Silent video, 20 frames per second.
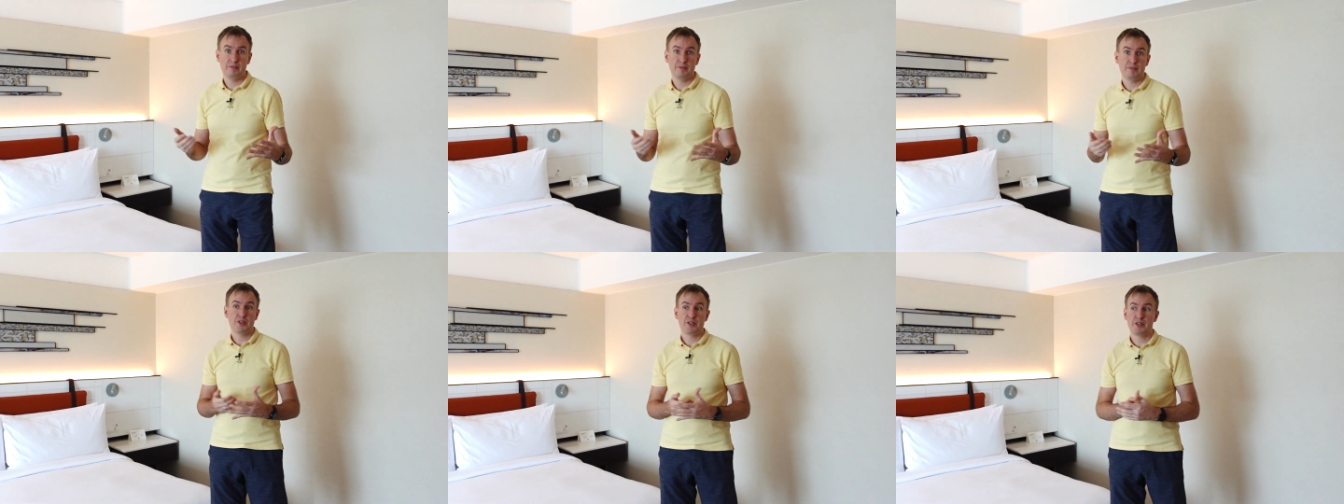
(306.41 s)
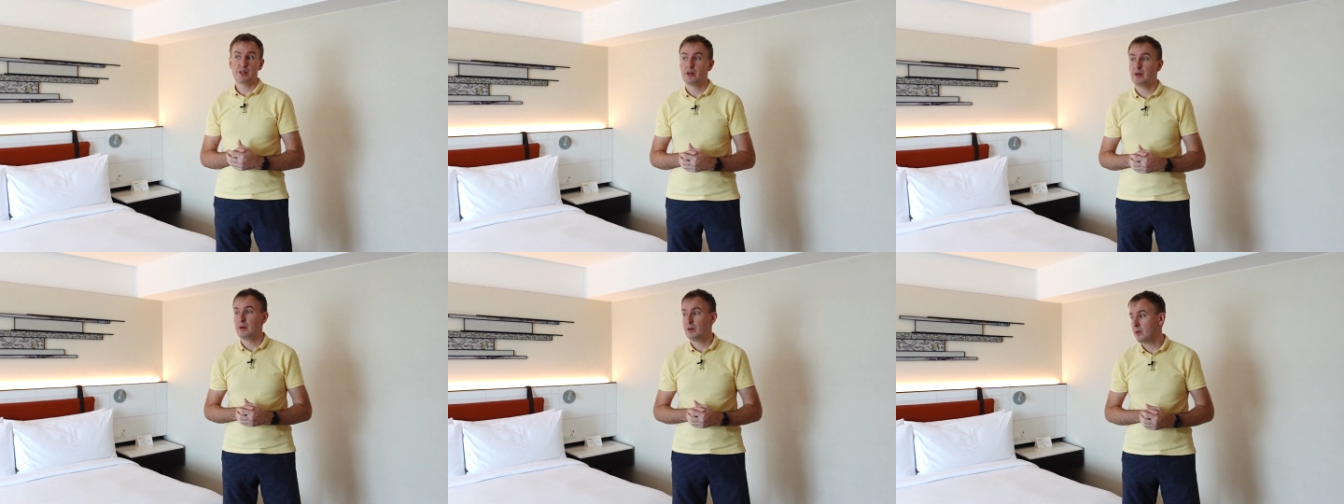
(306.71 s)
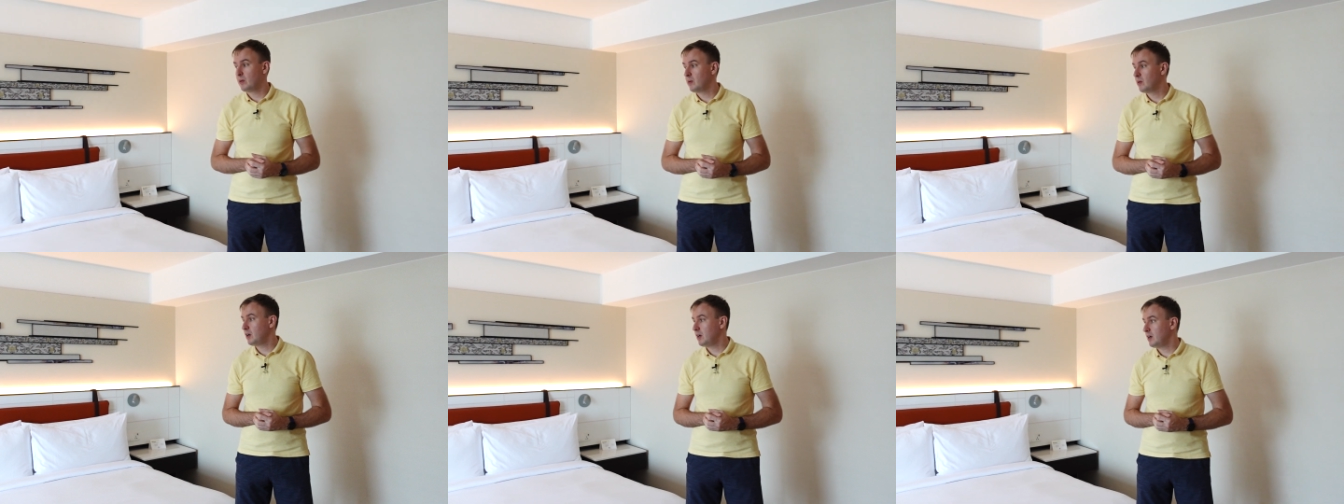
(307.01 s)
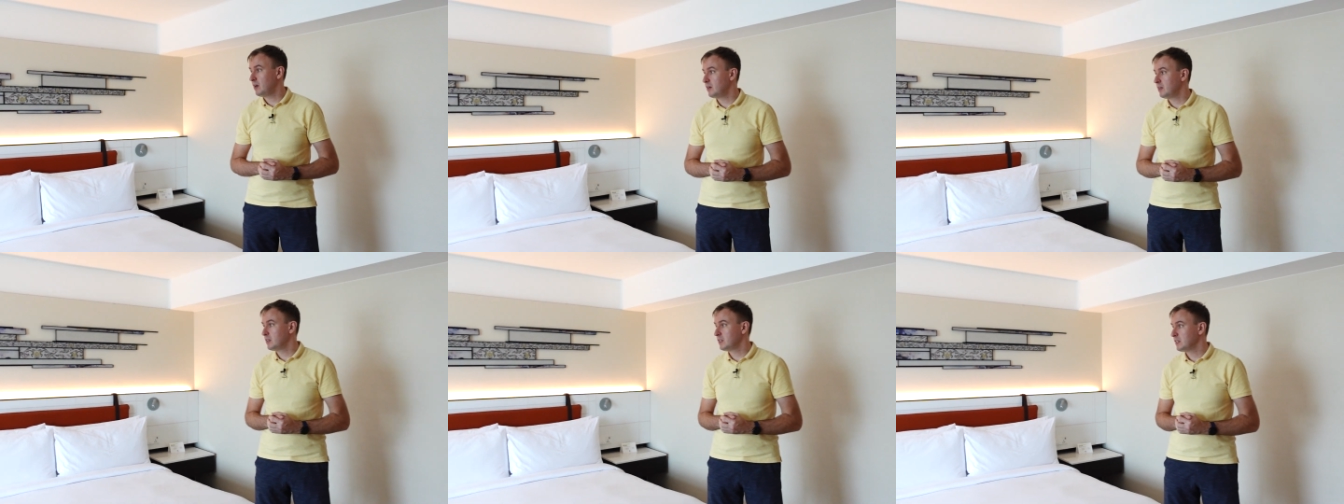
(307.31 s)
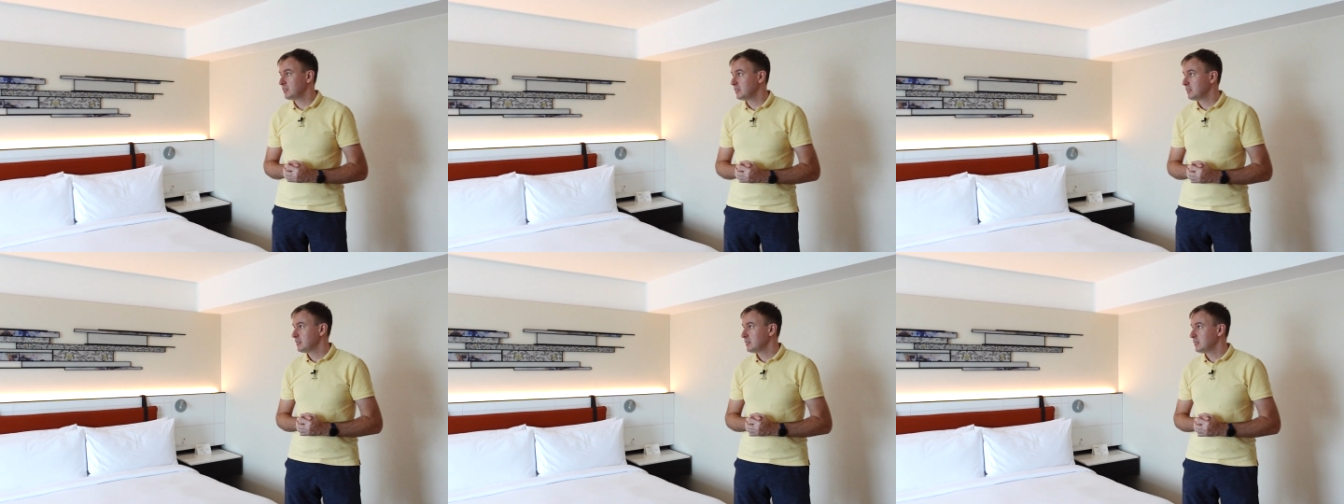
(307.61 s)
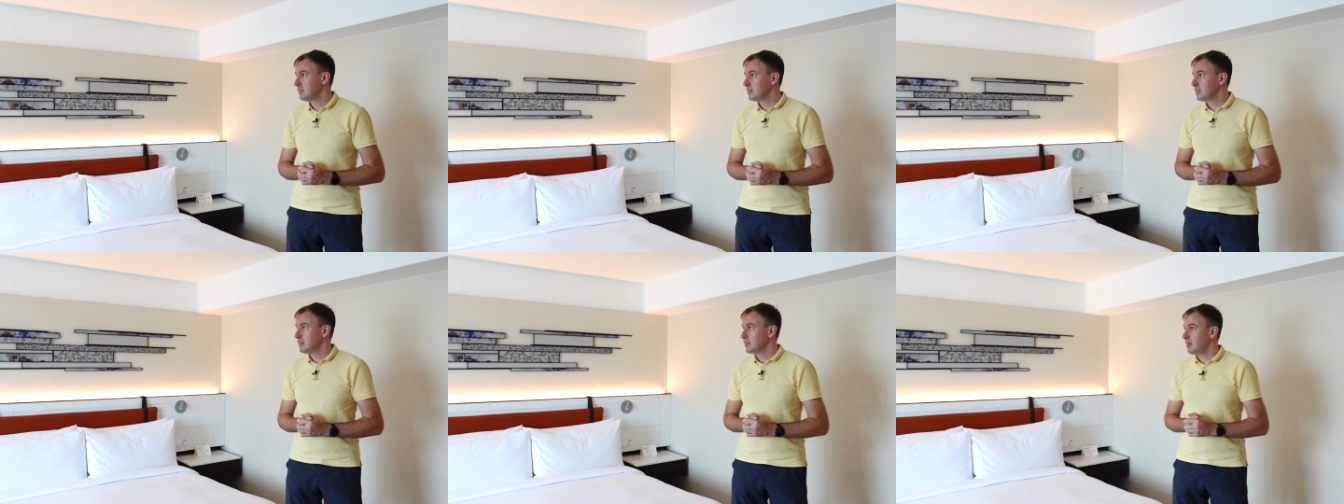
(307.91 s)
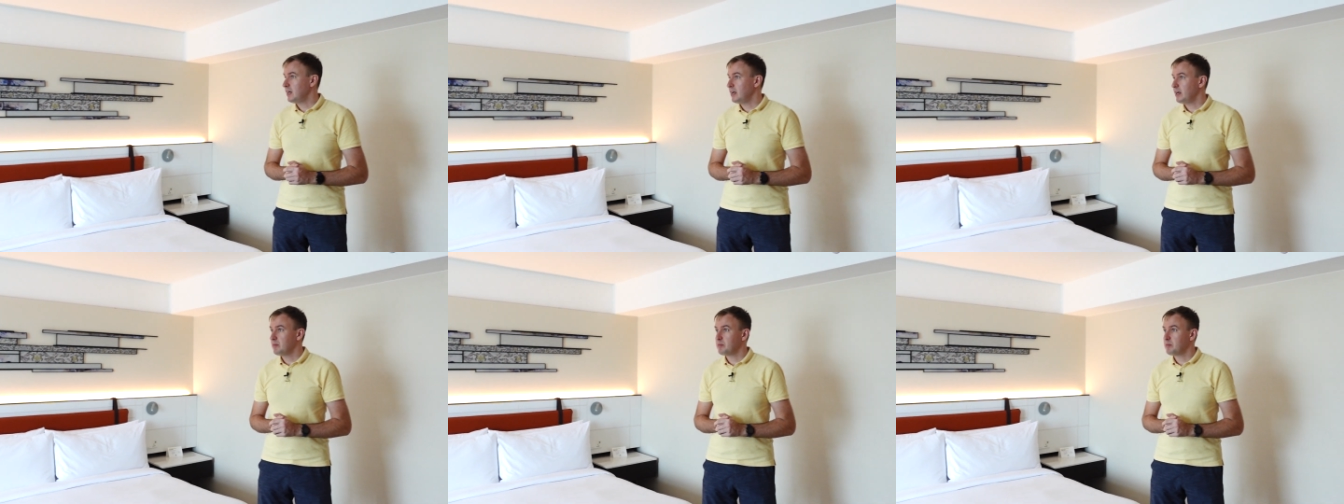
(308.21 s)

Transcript: So a